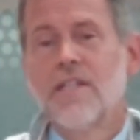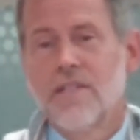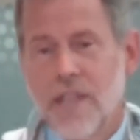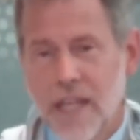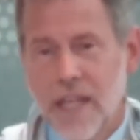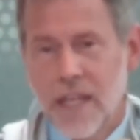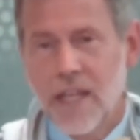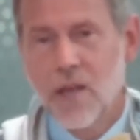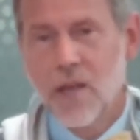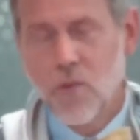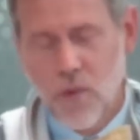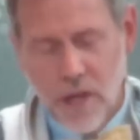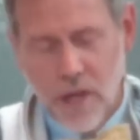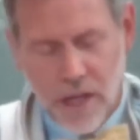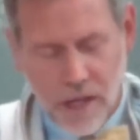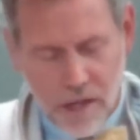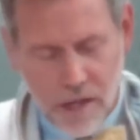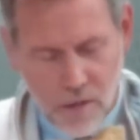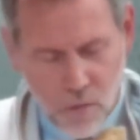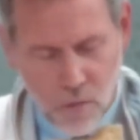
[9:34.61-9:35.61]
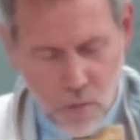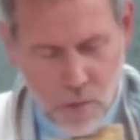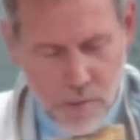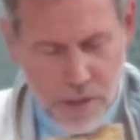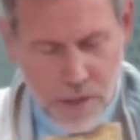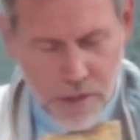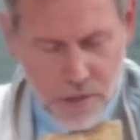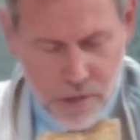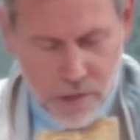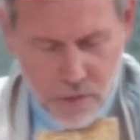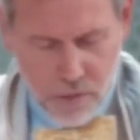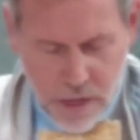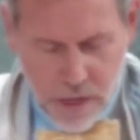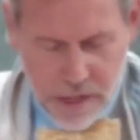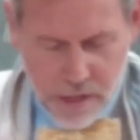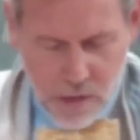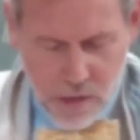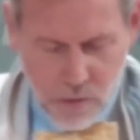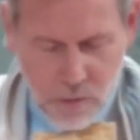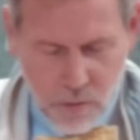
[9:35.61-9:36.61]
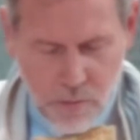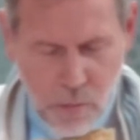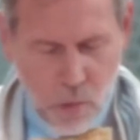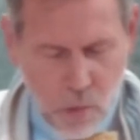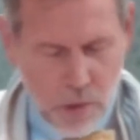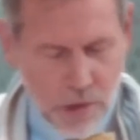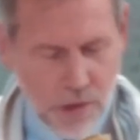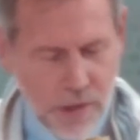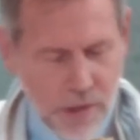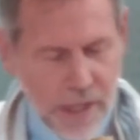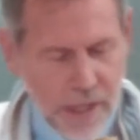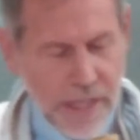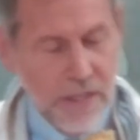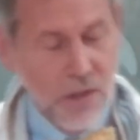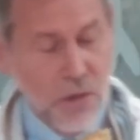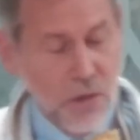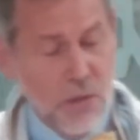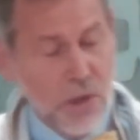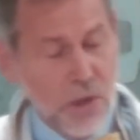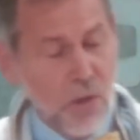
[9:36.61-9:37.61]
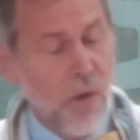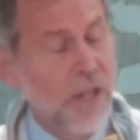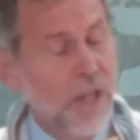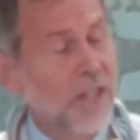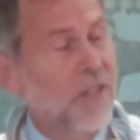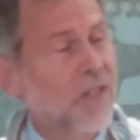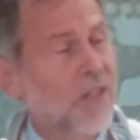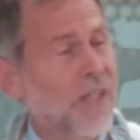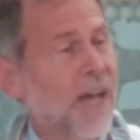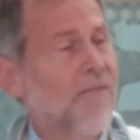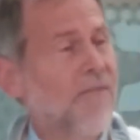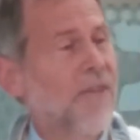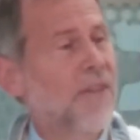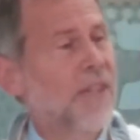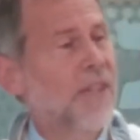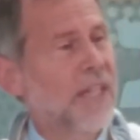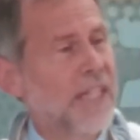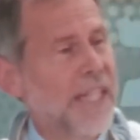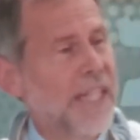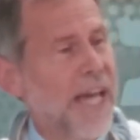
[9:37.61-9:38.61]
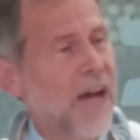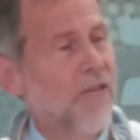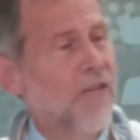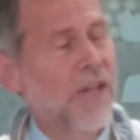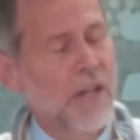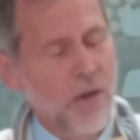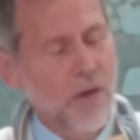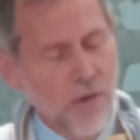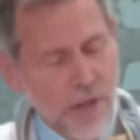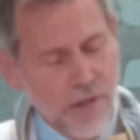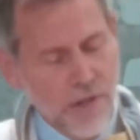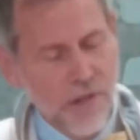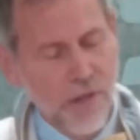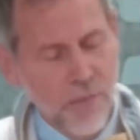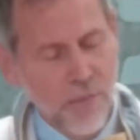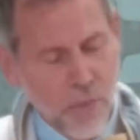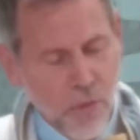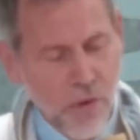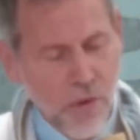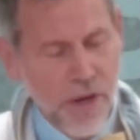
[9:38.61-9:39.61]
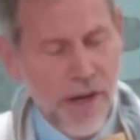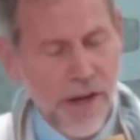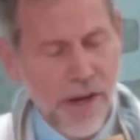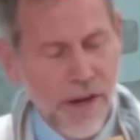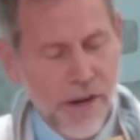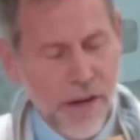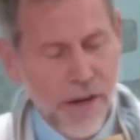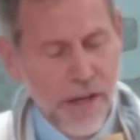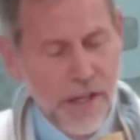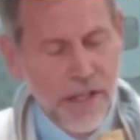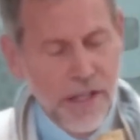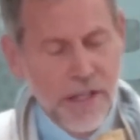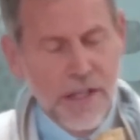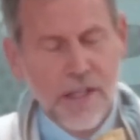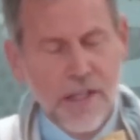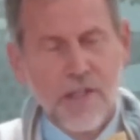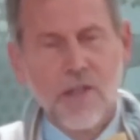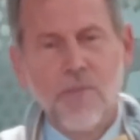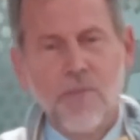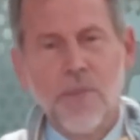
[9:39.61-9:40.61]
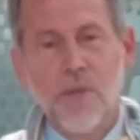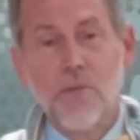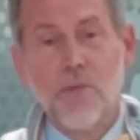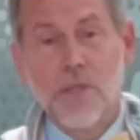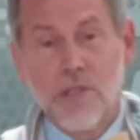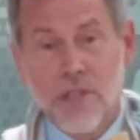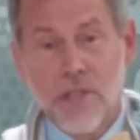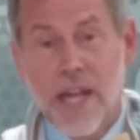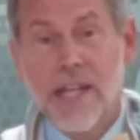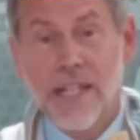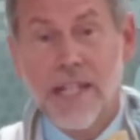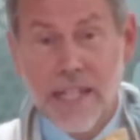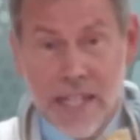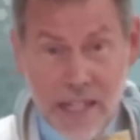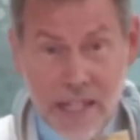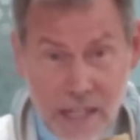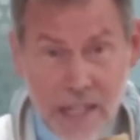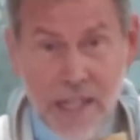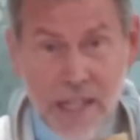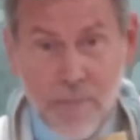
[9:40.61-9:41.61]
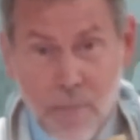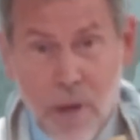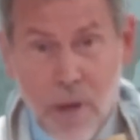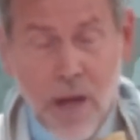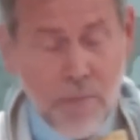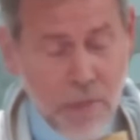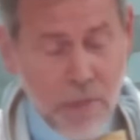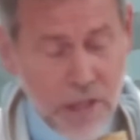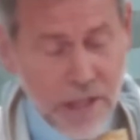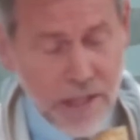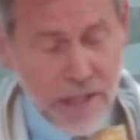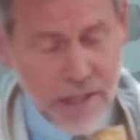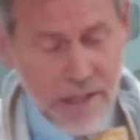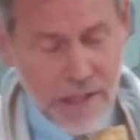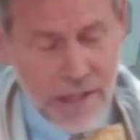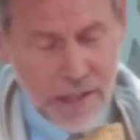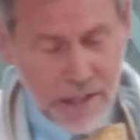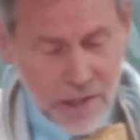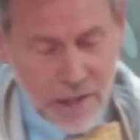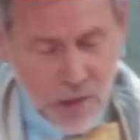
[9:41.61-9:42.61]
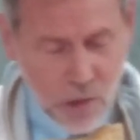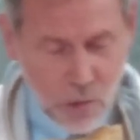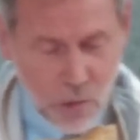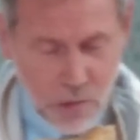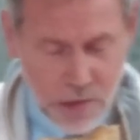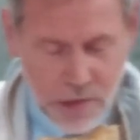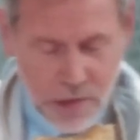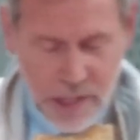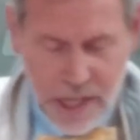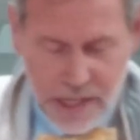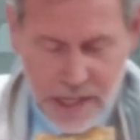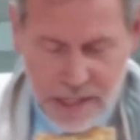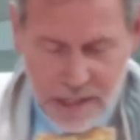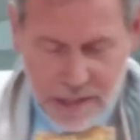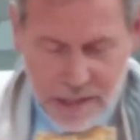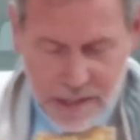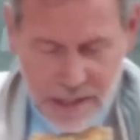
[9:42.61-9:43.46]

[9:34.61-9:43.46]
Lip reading: taking away a woman's right to abortion, and June 27th, allowing Christian prayer to be recited in public school setting.